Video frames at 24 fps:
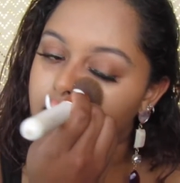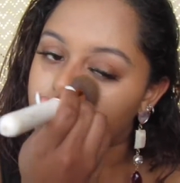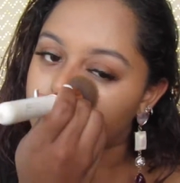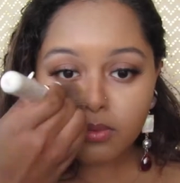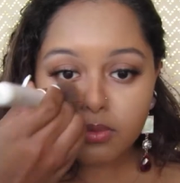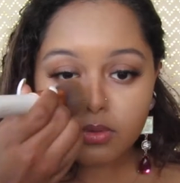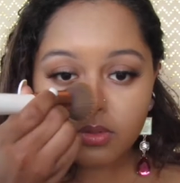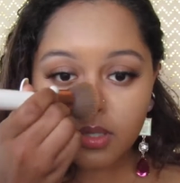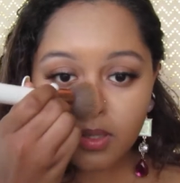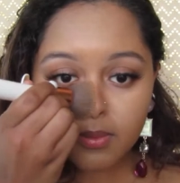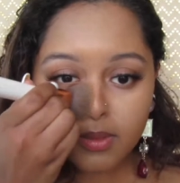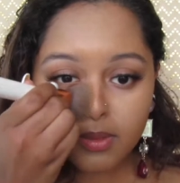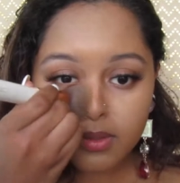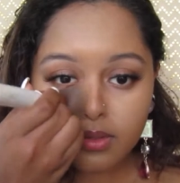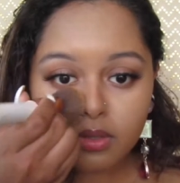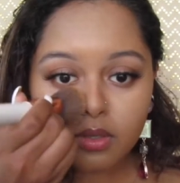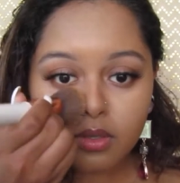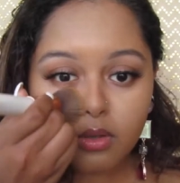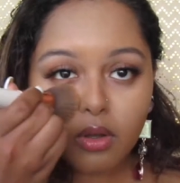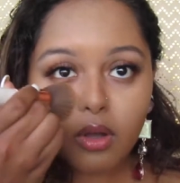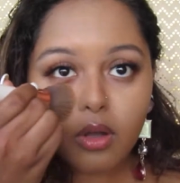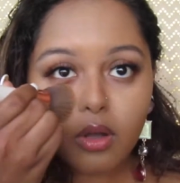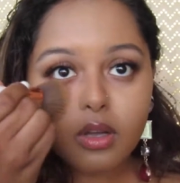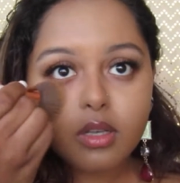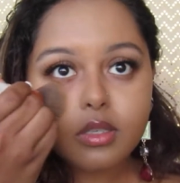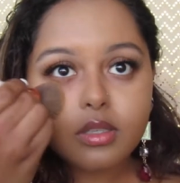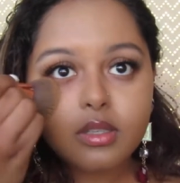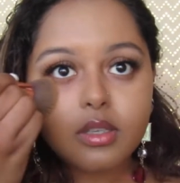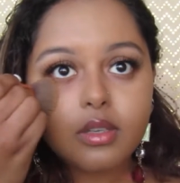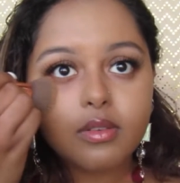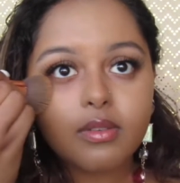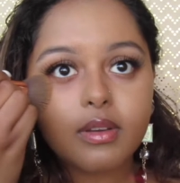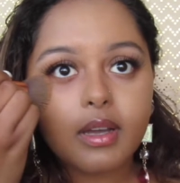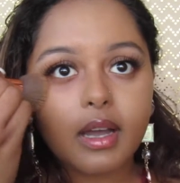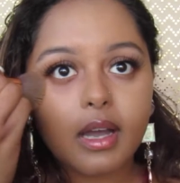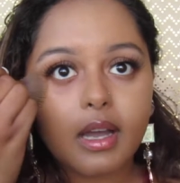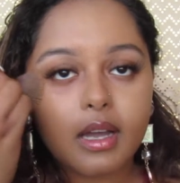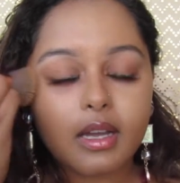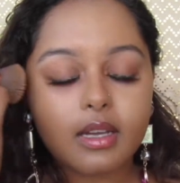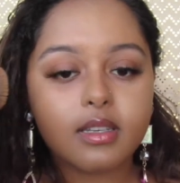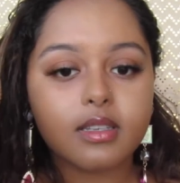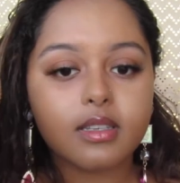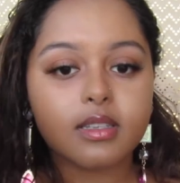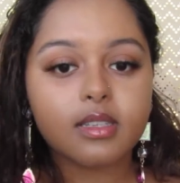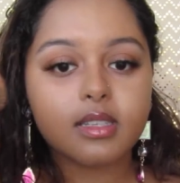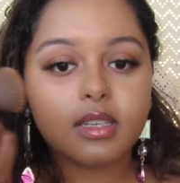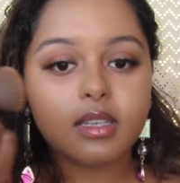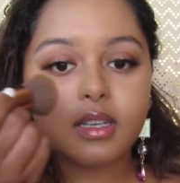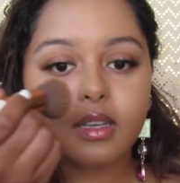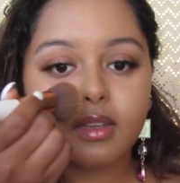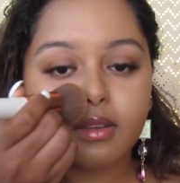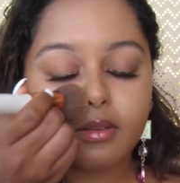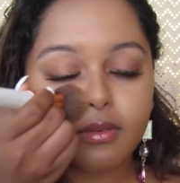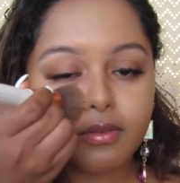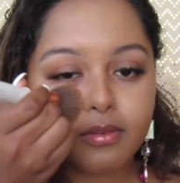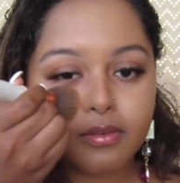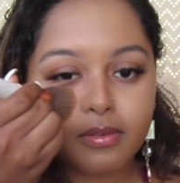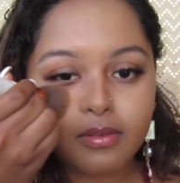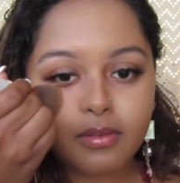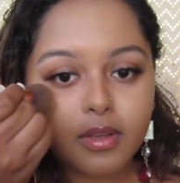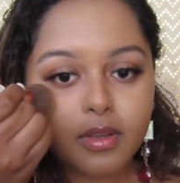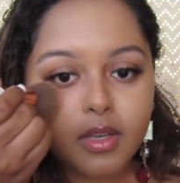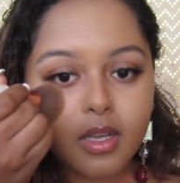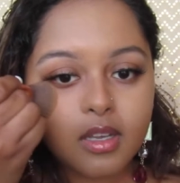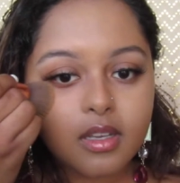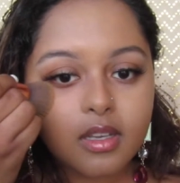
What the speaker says: Also, I wanted to ask you guys if,